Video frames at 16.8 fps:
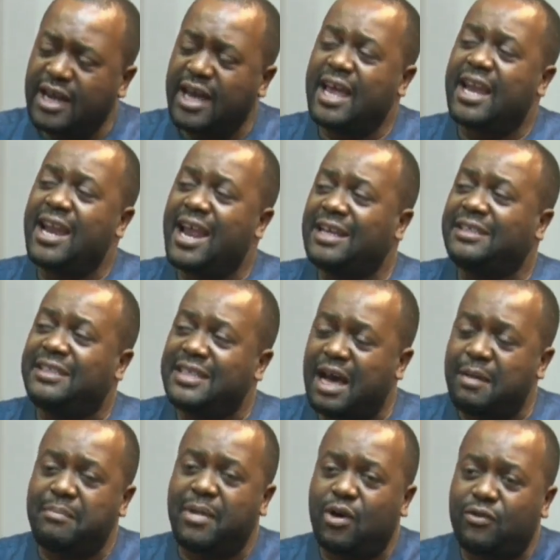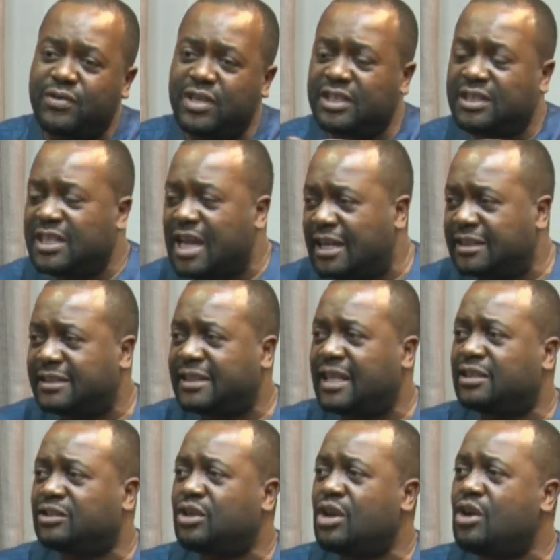a large number of these
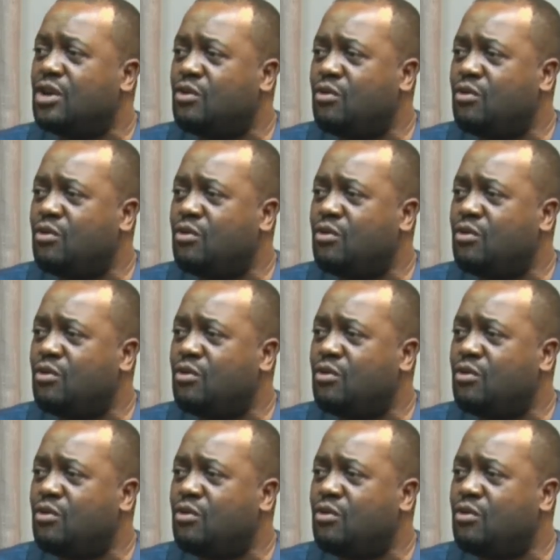youngsters